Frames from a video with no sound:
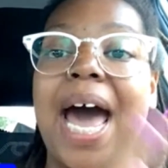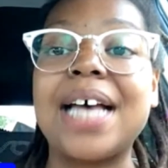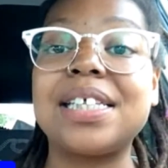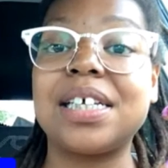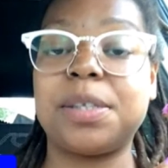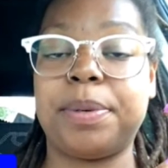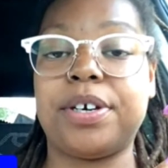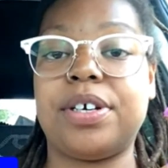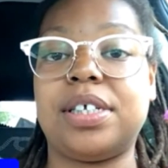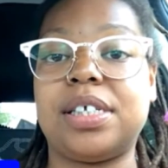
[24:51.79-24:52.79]
past
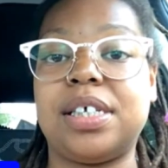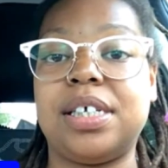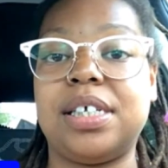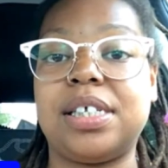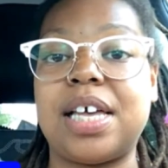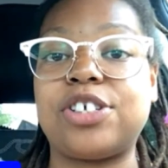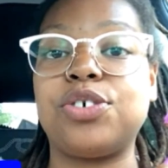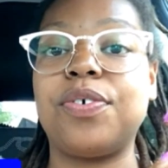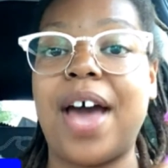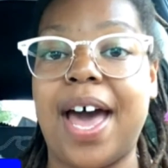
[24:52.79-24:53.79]
experiences
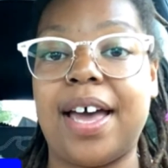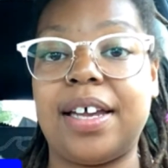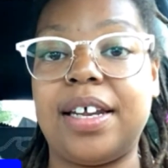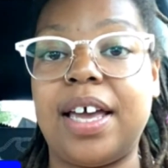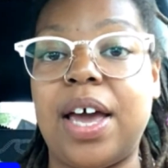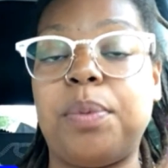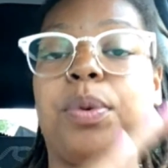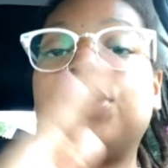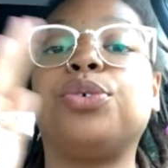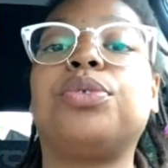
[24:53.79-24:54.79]
that you've had
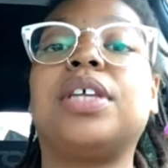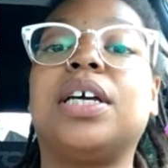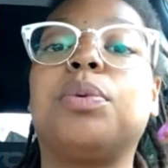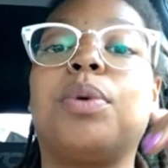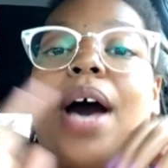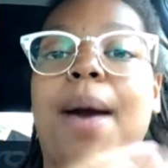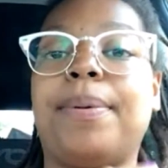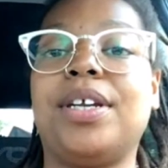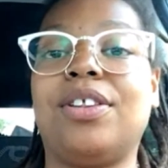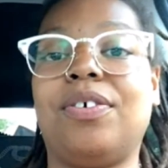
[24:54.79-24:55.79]
and what you think will
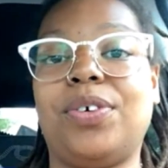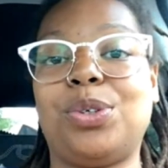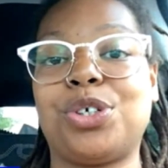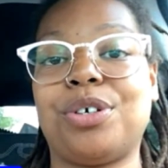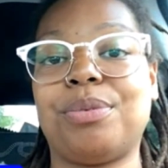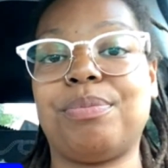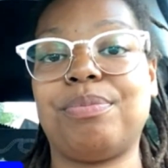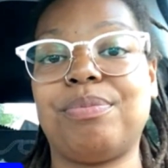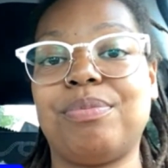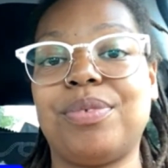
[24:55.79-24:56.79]
happen in the future.
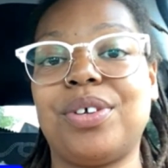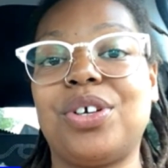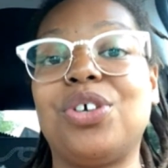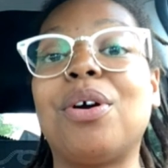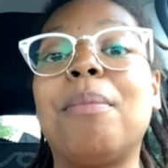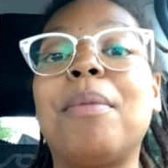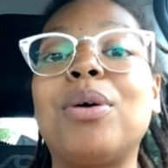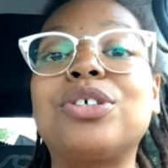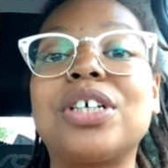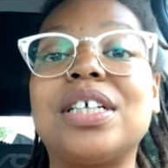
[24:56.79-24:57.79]
Your
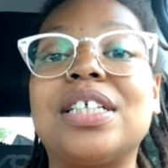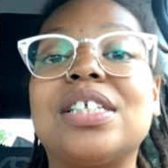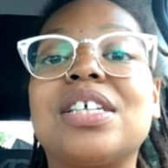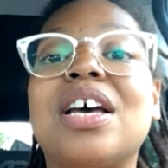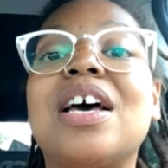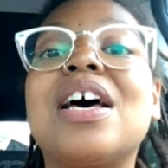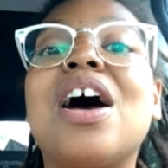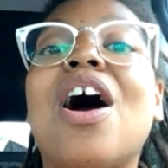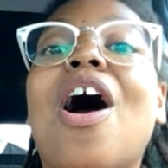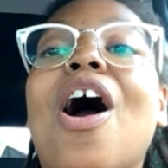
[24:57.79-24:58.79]
emotions
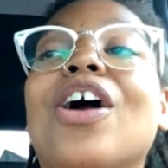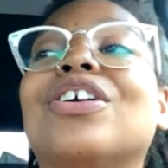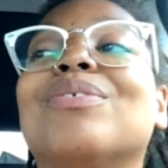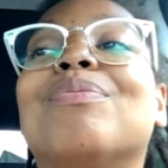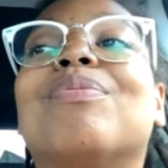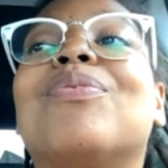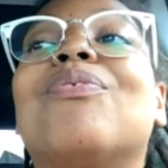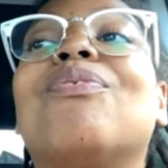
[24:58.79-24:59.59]
are,